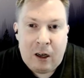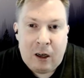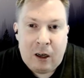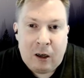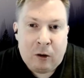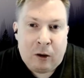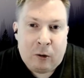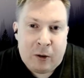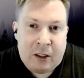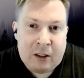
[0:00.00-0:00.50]

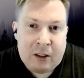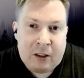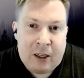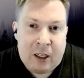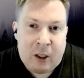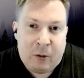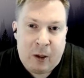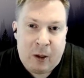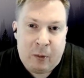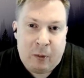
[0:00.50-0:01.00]
what would you
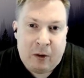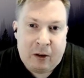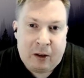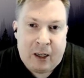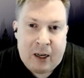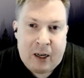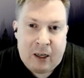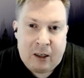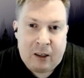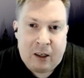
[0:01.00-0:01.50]
say to people
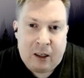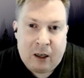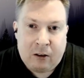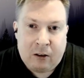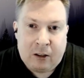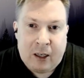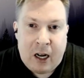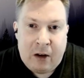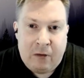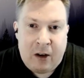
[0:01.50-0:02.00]
that
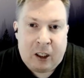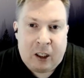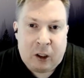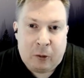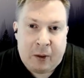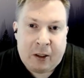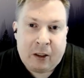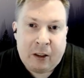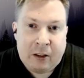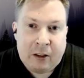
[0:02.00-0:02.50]
are having
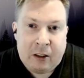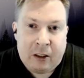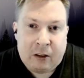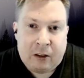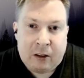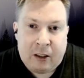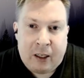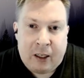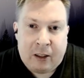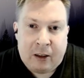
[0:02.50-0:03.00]

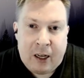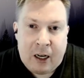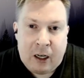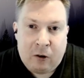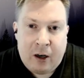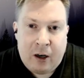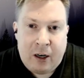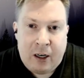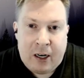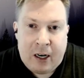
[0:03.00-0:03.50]
experiences like
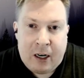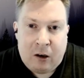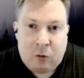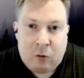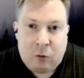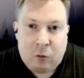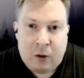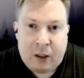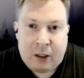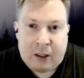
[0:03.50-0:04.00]
that right
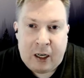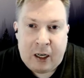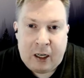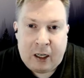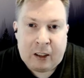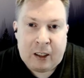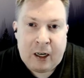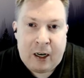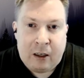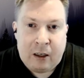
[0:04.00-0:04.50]
now? What kind
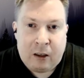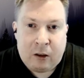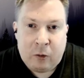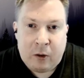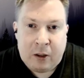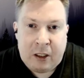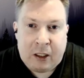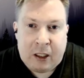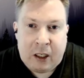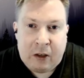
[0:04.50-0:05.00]
of guidance
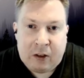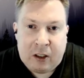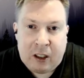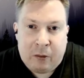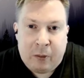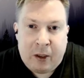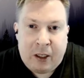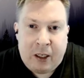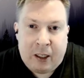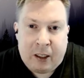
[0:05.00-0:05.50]
would you give
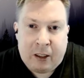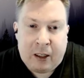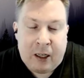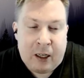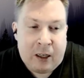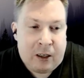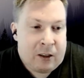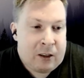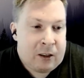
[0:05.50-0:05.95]
somebody like that?